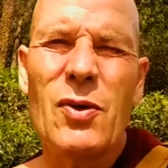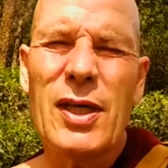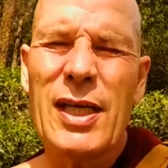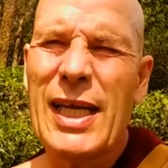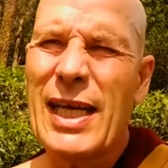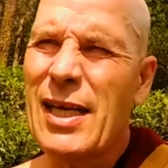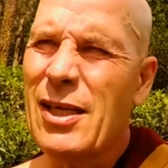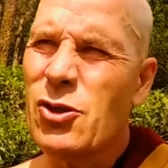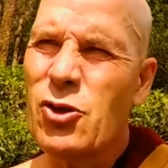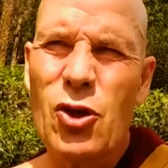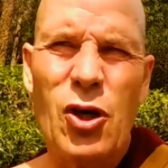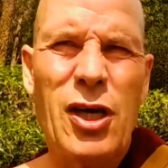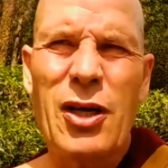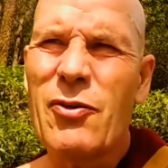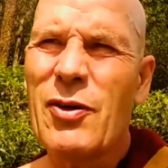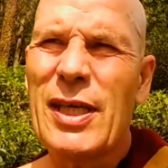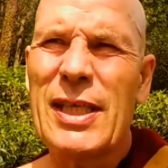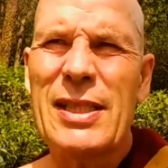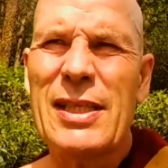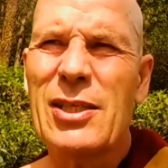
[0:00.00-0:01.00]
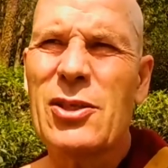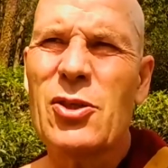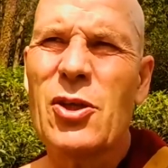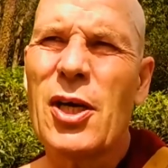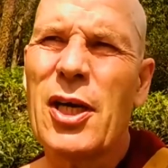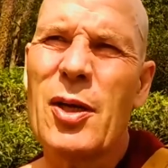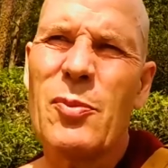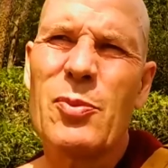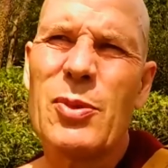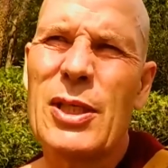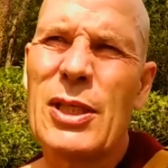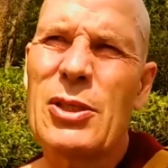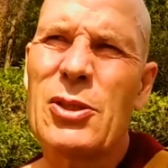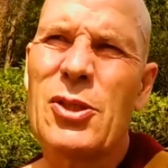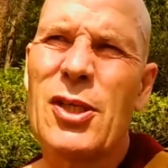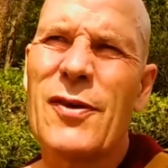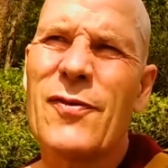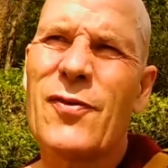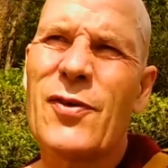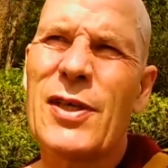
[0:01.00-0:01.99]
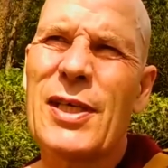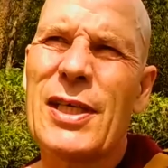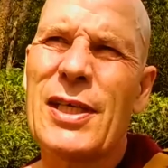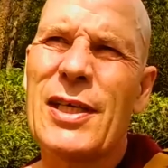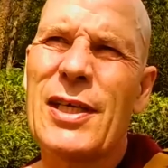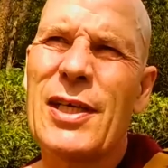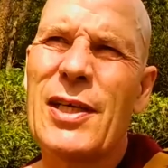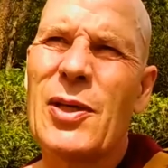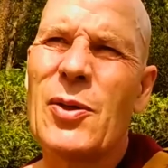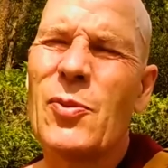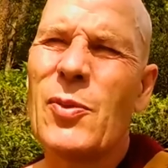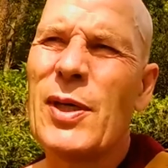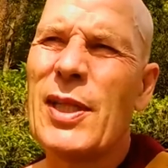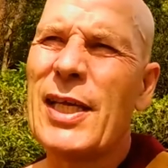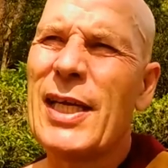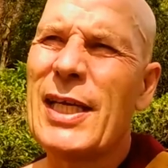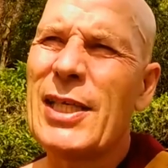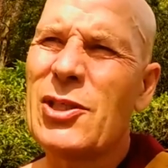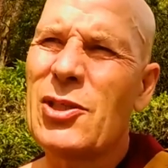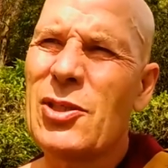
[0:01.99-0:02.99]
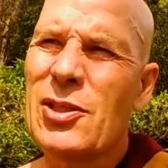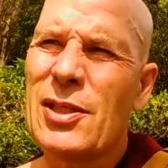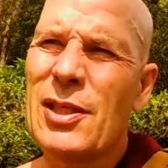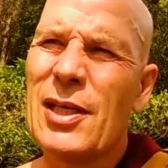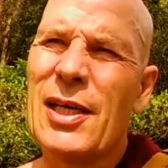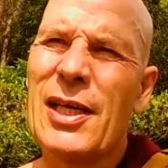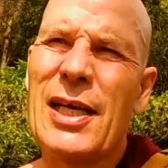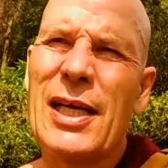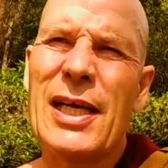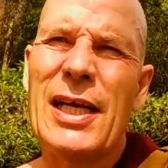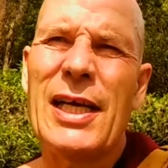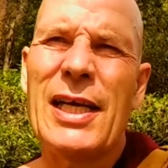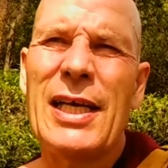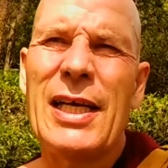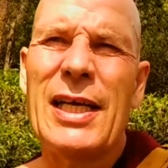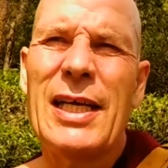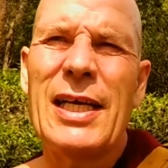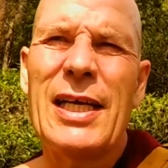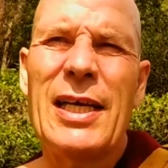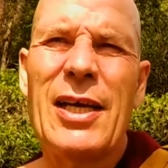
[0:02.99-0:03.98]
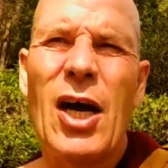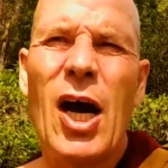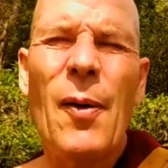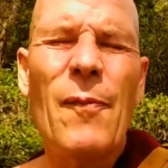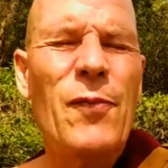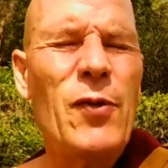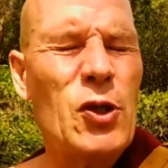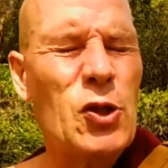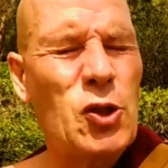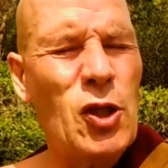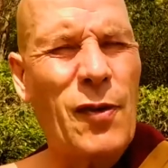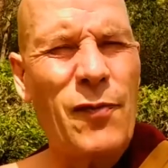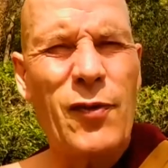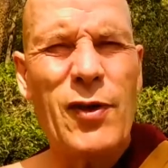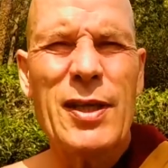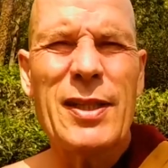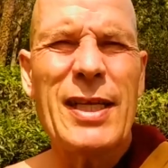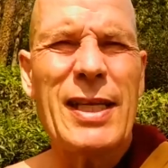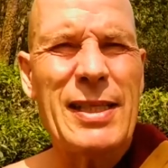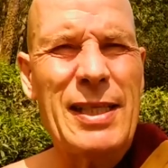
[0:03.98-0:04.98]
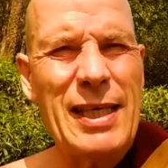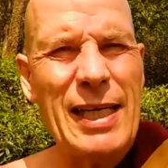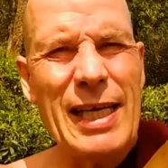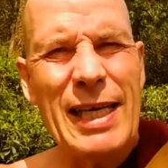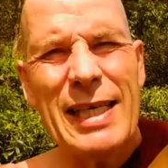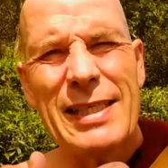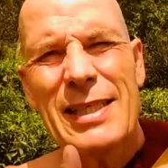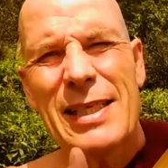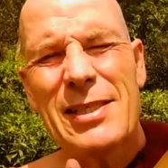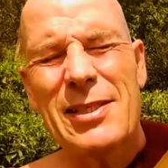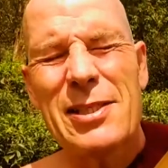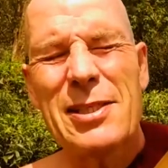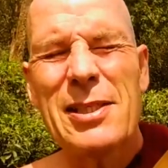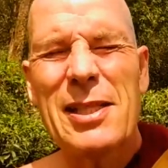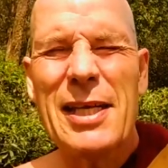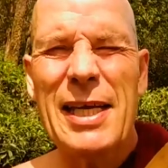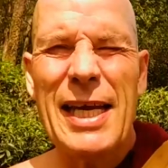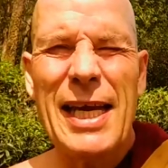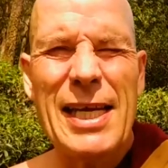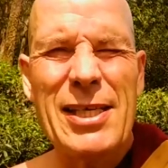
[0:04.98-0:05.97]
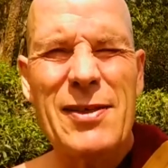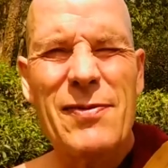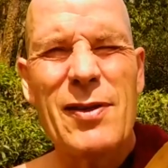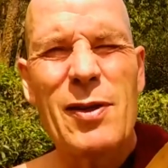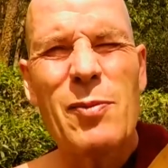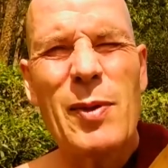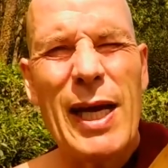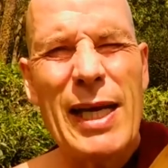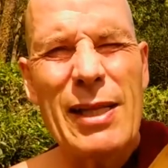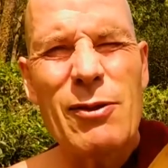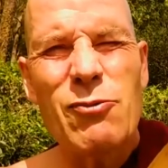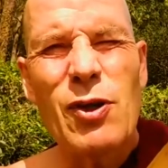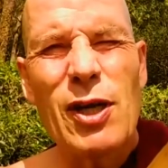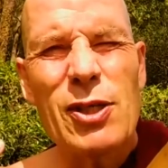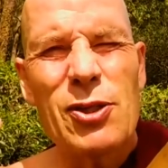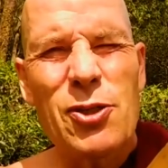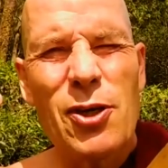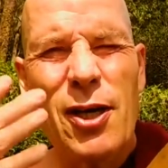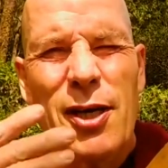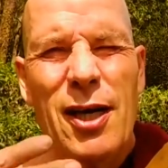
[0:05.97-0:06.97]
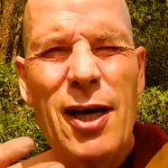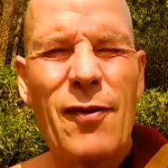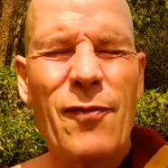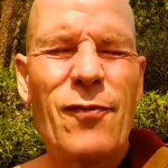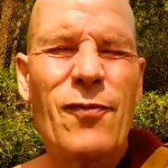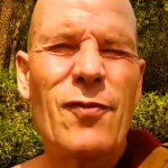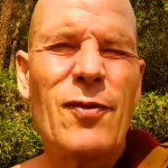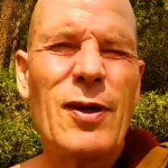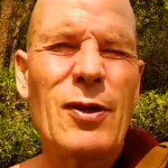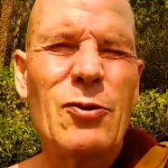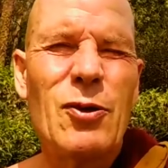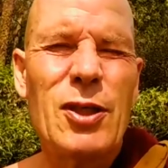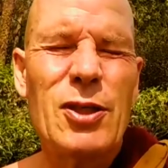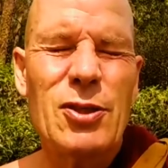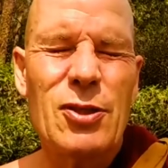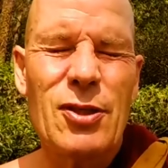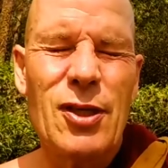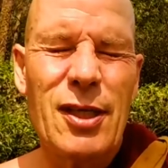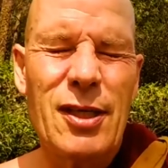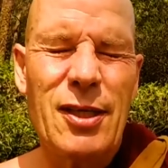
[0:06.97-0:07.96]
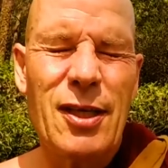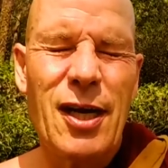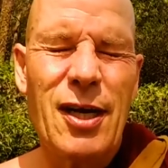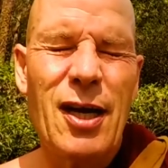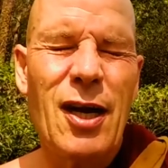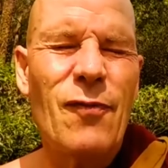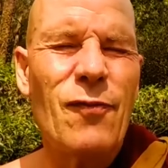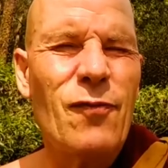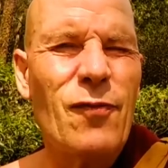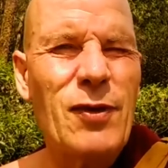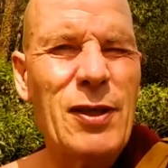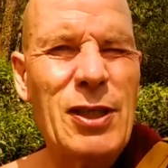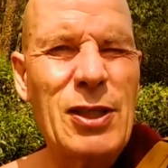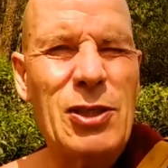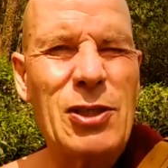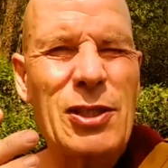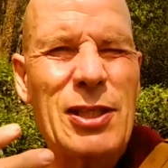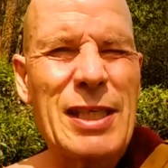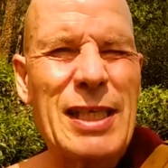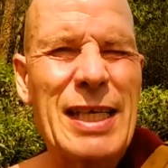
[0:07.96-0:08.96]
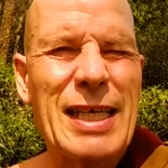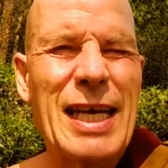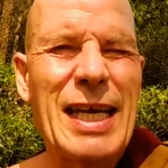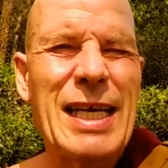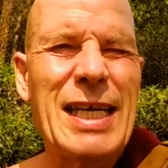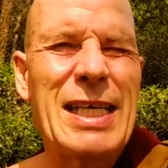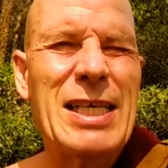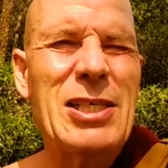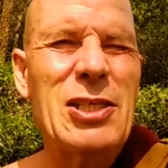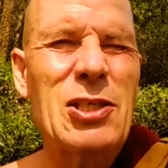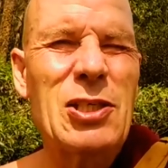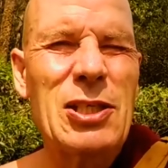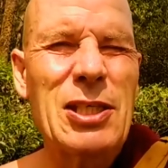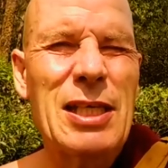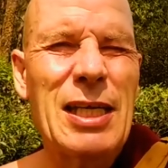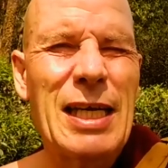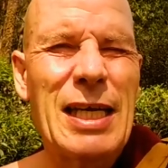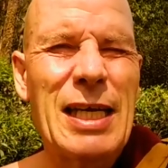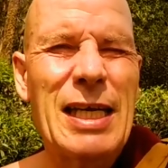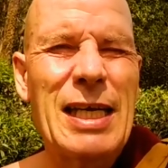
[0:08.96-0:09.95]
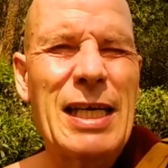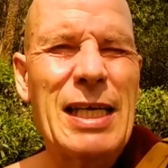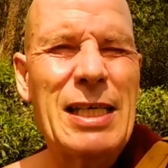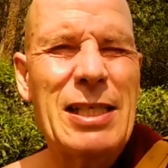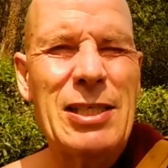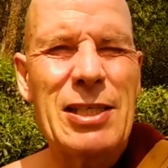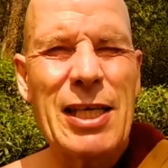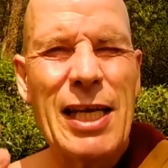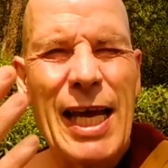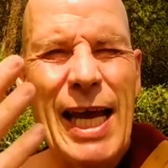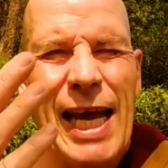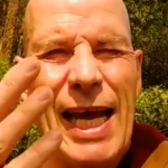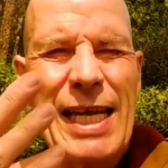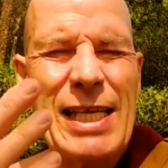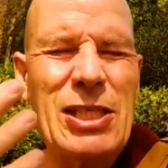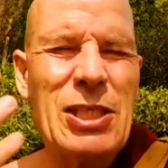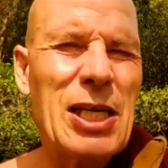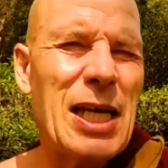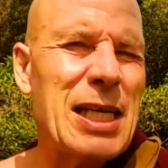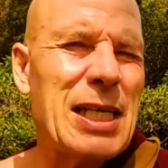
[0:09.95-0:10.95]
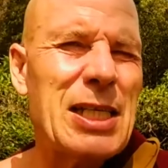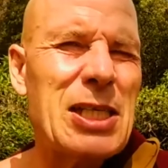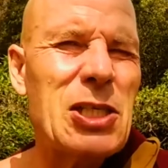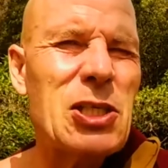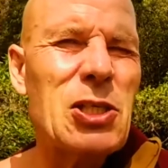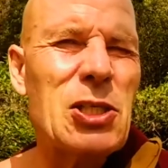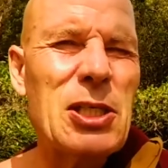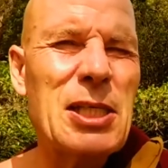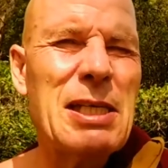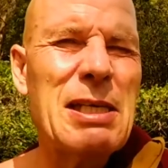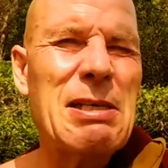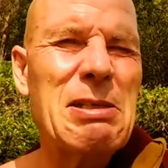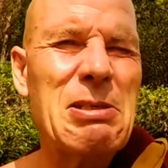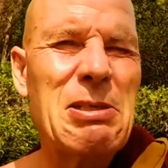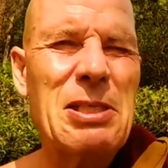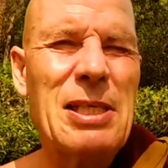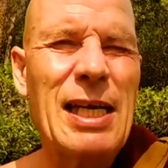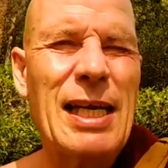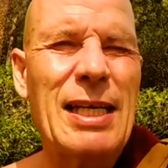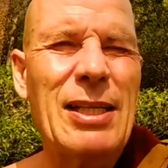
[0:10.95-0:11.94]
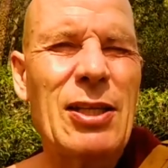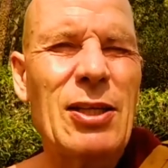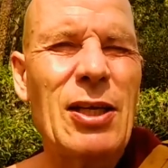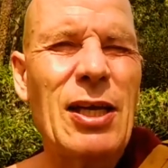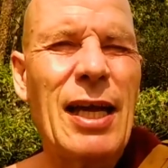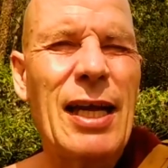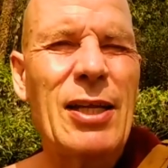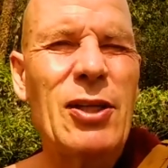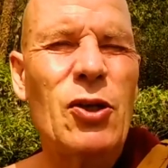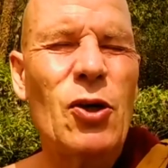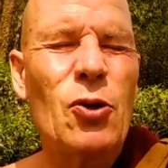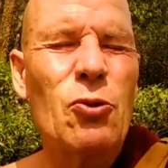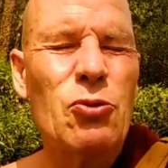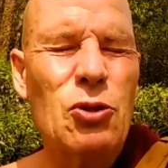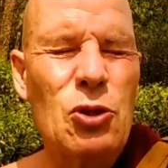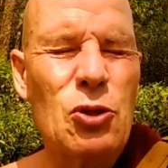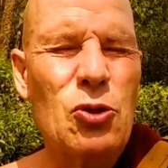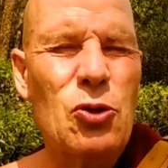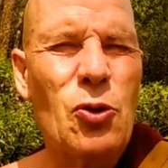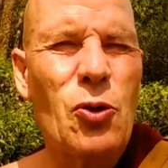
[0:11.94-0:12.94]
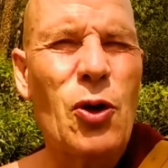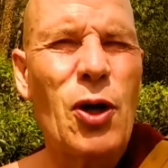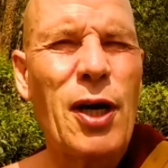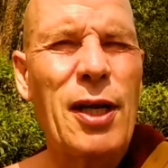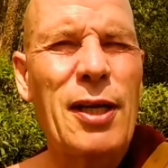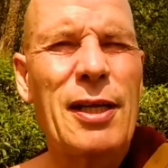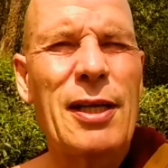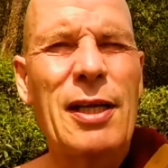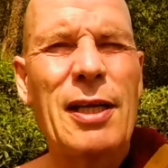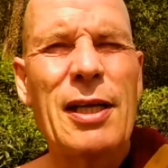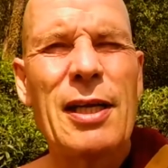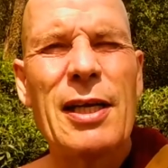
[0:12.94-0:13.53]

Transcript: One cannot tolerate this other being's suffering. Whether it's uh, obvious suffering, that, as, as in the case of the man who has cut off, who has got cut off his his his hands and his ears and, and nose and so on,